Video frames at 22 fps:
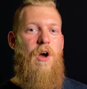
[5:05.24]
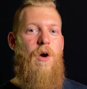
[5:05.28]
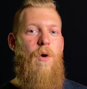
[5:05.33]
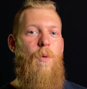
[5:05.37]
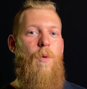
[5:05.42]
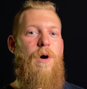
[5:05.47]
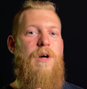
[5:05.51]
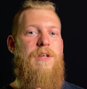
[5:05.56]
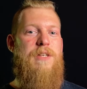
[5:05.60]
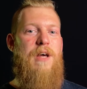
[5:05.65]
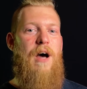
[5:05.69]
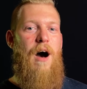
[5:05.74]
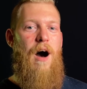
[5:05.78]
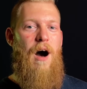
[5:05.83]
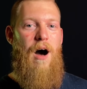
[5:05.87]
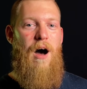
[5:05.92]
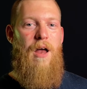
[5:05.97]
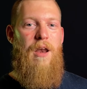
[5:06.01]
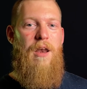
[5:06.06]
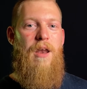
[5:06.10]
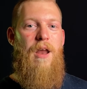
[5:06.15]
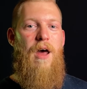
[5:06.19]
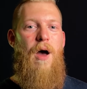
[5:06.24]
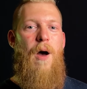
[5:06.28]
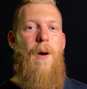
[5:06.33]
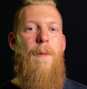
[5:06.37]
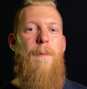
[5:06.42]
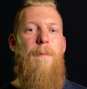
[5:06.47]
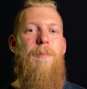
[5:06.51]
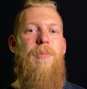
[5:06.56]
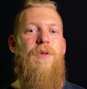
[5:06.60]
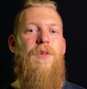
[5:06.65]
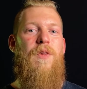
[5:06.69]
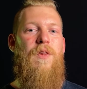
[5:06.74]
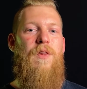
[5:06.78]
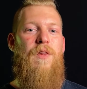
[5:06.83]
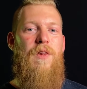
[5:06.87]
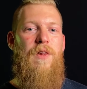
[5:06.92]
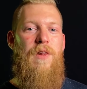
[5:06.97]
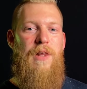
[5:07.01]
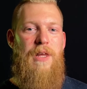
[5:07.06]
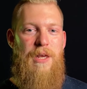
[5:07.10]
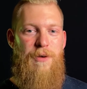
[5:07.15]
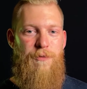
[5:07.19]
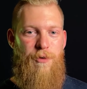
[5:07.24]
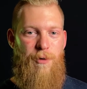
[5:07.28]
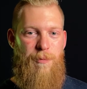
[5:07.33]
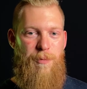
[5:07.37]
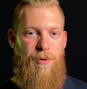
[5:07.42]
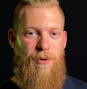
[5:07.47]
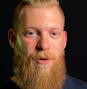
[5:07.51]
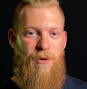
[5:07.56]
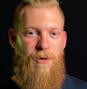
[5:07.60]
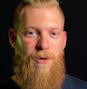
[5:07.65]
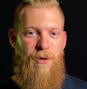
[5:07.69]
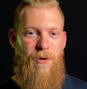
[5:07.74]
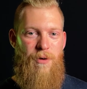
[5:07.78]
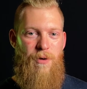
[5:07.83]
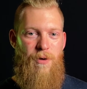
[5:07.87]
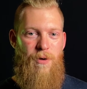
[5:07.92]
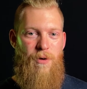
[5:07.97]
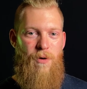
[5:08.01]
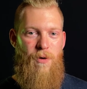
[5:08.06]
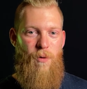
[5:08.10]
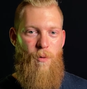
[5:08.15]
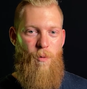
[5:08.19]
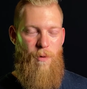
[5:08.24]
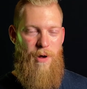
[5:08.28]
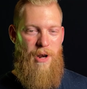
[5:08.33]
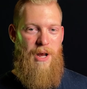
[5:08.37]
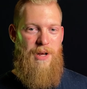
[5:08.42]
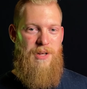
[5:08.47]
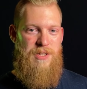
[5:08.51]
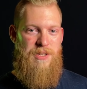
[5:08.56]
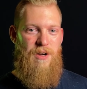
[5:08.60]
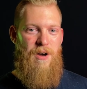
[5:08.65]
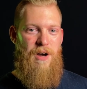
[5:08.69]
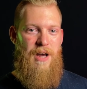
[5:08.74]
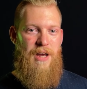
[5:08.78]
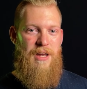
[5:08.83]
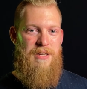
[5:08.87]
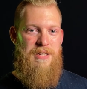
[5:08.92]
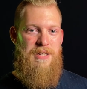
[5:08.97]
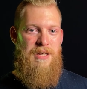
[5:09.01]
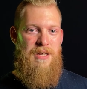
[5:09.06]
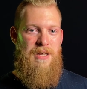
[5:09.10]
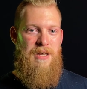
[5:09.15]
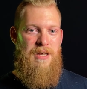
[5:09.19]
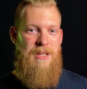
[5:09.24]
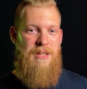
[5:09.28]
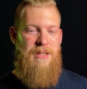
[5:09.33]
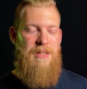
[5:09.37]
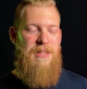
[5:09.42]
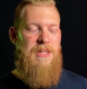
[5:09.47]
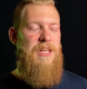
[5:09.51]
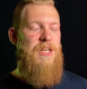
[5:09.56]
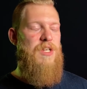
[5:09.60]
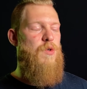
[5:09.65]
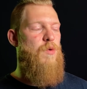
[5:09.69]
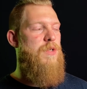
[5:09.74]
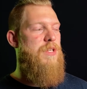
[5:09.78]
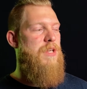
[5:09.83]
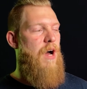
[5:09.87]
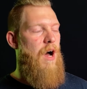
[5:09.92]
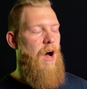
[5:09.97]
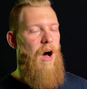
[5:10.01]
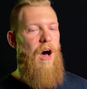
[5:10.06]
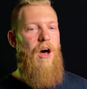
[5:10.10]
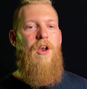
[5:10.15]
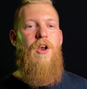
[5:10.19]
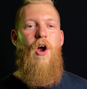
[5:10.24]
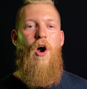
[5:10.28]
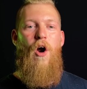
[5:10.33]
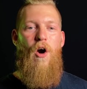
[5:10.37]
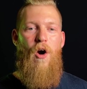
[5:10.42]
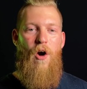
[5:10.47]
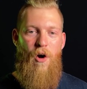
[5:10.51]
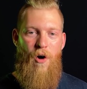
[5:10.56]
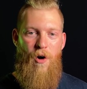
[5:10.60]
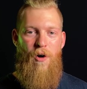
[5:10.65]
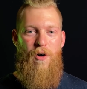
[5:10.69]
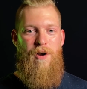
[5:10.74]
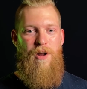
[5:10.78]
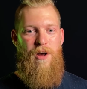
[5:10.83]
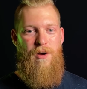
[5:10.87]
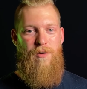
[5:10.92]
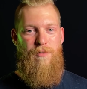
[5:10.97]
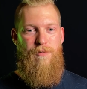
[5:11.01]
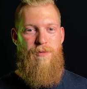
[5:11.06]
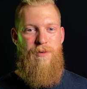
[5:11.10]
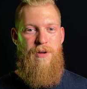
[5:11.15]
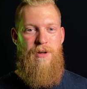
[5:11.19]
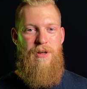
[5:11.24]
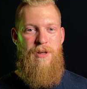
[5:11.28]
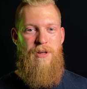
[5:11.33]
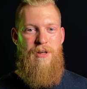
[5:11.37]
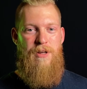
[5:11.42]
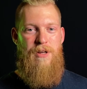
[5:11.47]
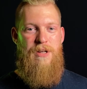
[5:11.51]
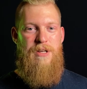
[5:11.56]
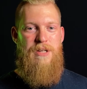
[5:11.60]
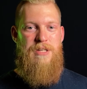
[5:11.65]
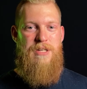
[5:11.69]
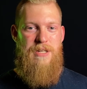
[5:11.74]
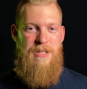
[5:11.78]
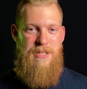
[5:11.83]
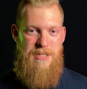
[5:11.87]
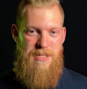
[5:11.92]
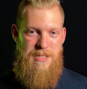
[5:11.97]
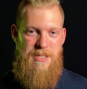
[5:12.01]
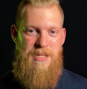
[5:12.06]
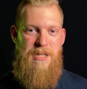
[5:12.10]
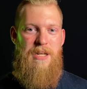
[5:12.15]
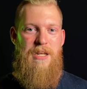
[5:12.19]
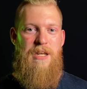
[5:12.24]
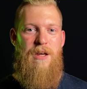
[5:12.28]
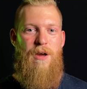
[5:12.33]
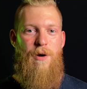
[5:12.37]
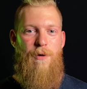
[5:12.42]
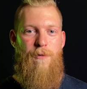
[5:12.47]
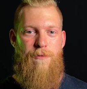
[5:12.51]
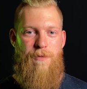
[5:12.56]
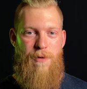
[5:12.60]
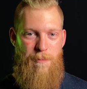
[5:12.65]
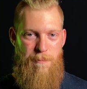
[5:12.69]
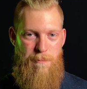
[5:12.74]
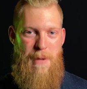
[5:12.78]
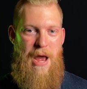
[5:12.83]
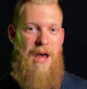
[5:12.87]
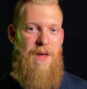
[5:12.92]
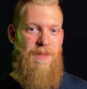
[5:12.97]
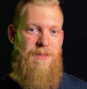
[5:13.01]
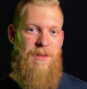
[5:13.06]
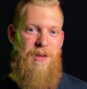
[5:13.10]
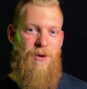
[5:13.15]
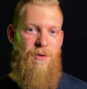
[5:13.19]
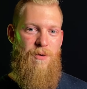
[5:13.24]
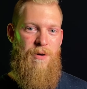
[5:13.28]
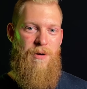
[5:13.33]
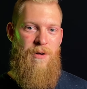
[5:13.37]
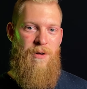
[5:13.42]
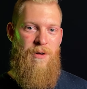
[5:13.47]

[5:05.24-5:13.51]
was unbelievable when I saw it. This was unheard of to see from Matthew.